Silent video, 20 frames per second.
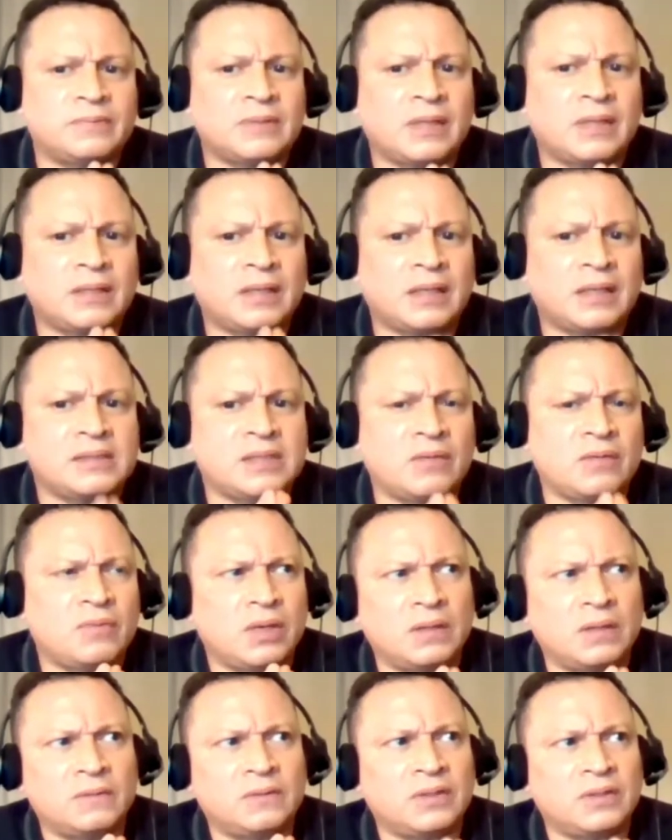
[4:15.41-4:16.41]
they, they say,
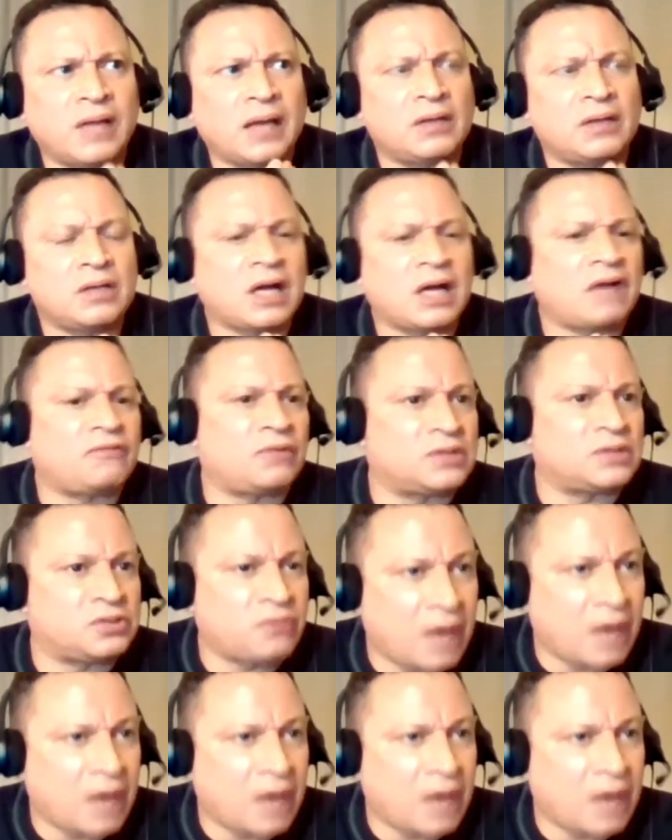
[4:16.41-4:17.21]
"Well, you got to look out for his